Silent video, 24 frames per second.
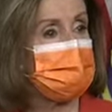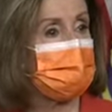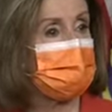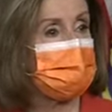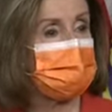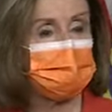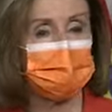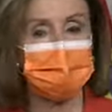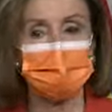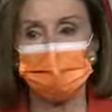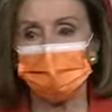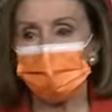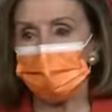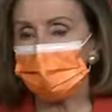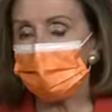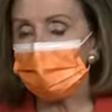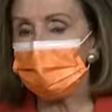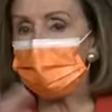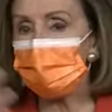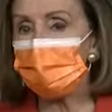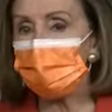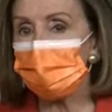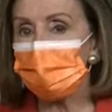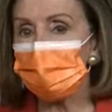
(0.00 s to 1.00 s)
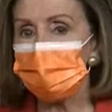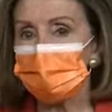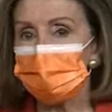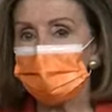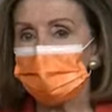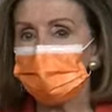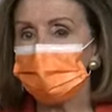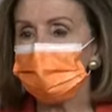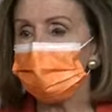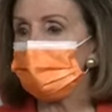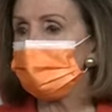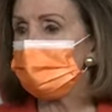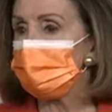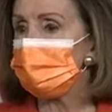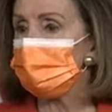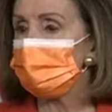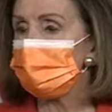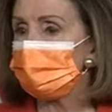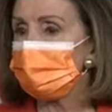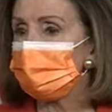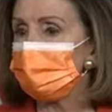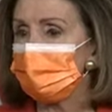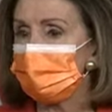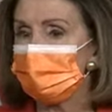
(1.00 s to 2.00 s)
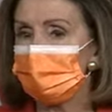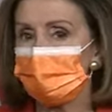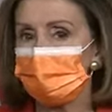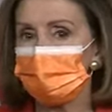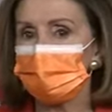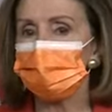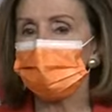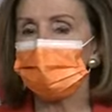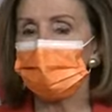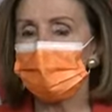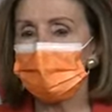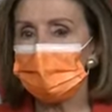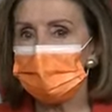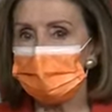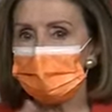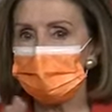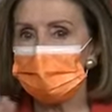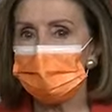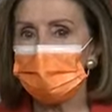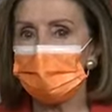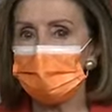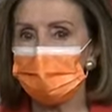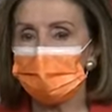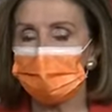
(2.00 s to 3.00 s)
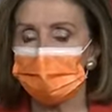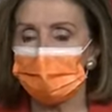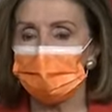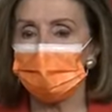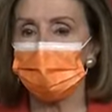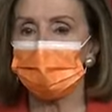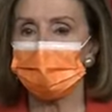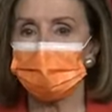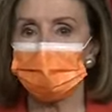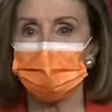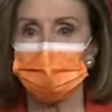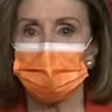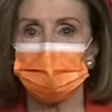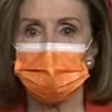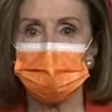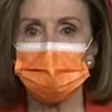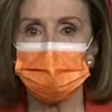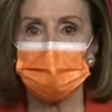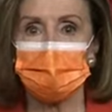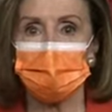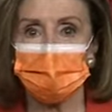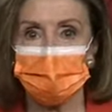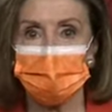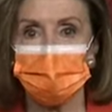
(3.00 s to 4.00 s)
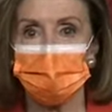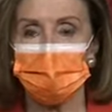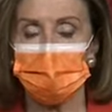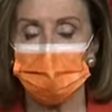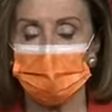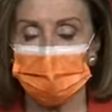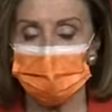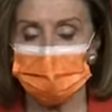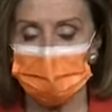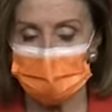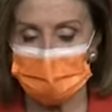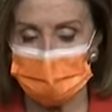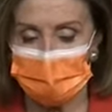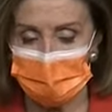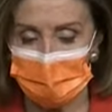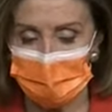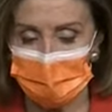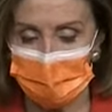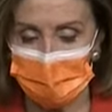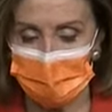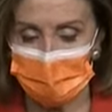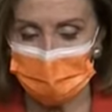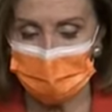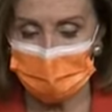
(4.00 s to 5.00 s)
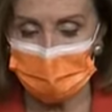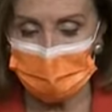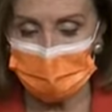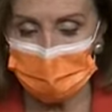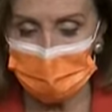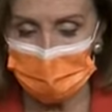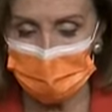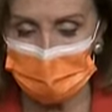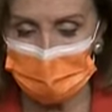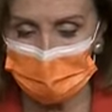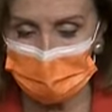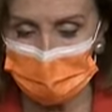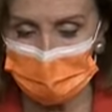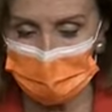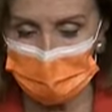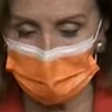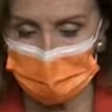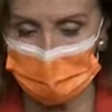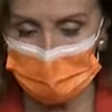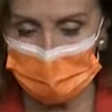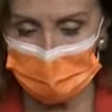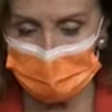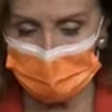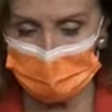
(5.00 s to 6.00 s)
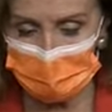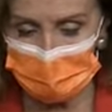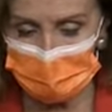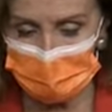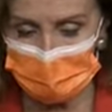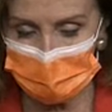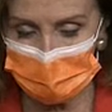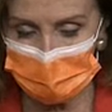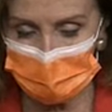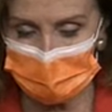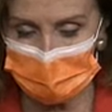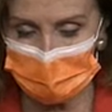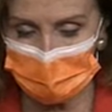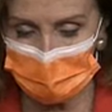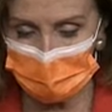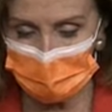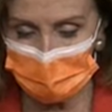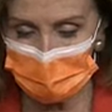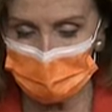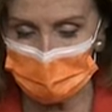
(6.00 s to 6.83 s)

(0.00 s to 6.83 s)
I put it on the par with the Affordable Care Act as having serious consequences for the well-being of the American people.